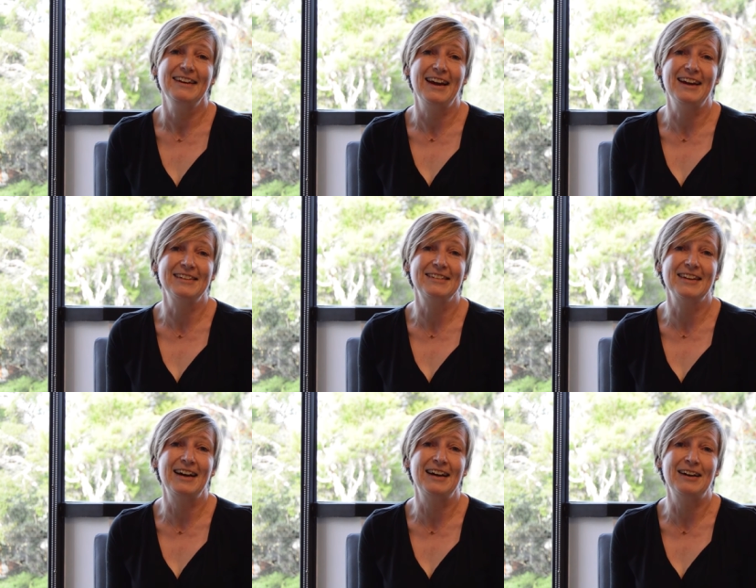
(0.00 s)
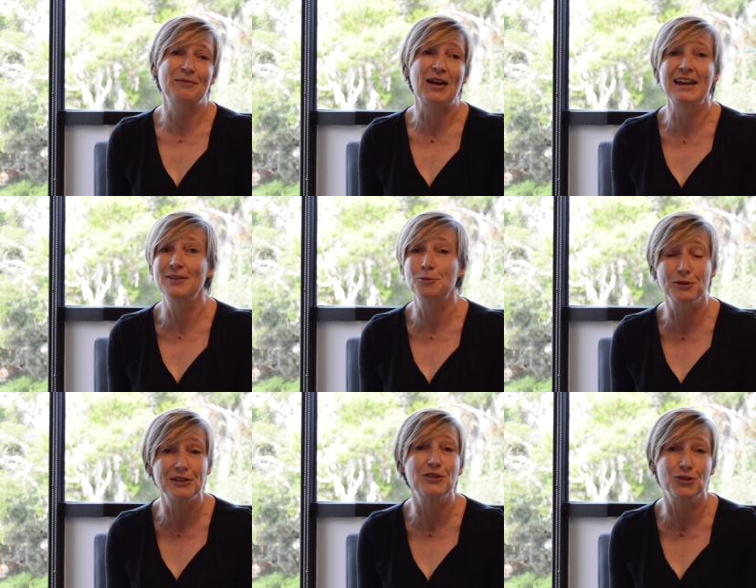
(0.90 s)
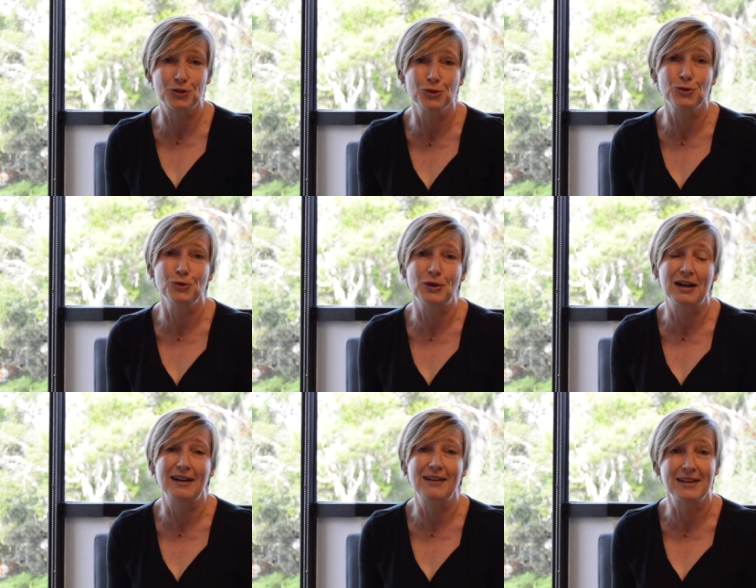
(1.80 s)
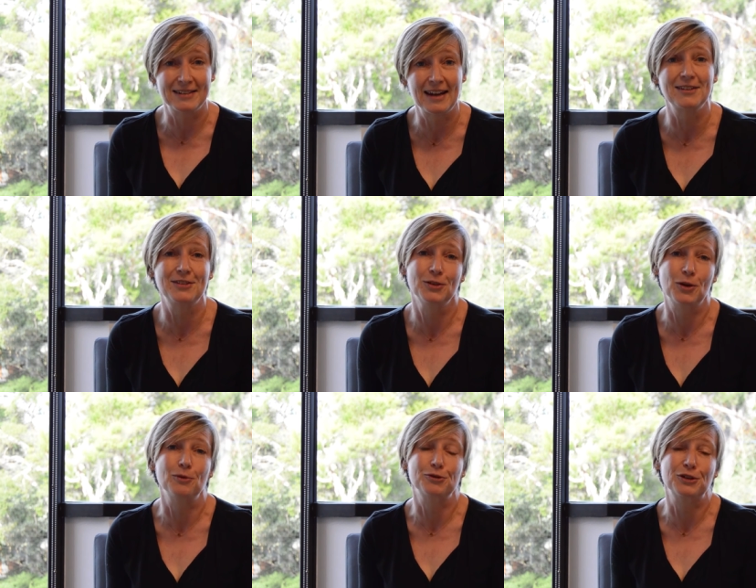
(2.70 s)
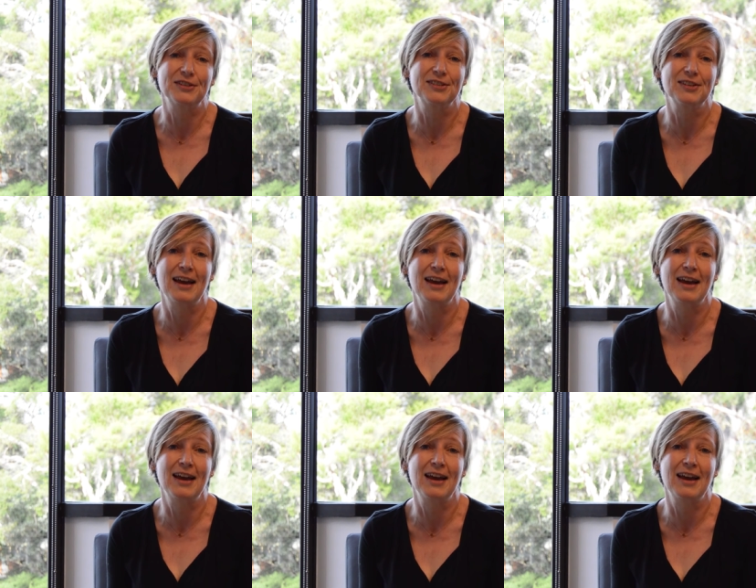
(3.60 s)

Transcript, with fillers: And um, I had the privilege to attend the conference,